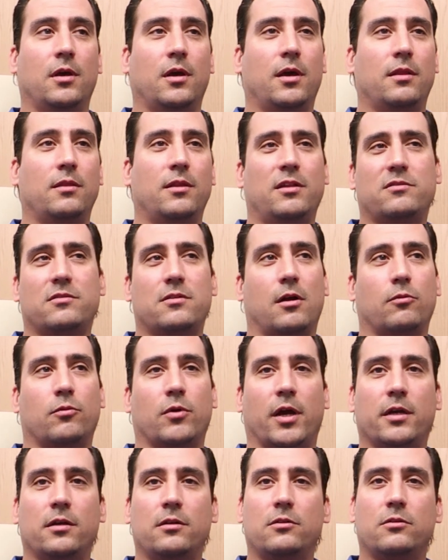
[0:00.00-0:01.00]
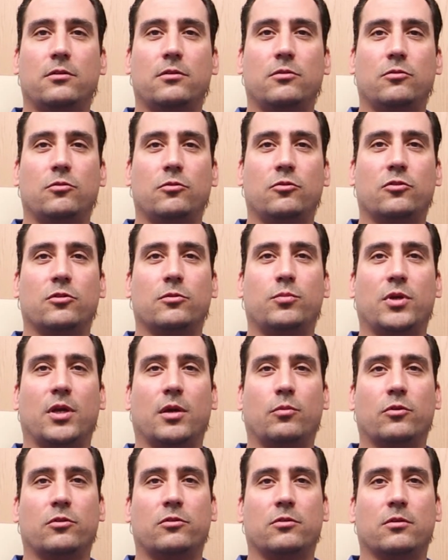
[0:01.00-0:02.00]
And that's not right. You should be
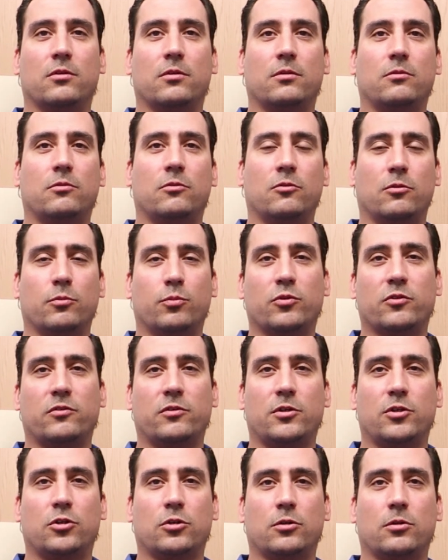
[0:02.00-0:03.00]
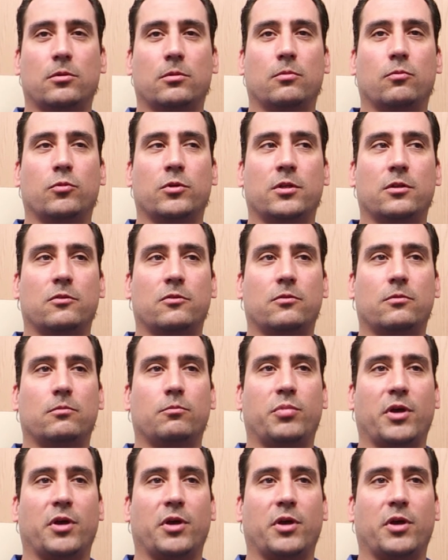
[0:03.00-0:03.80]
able to do the procedure when it's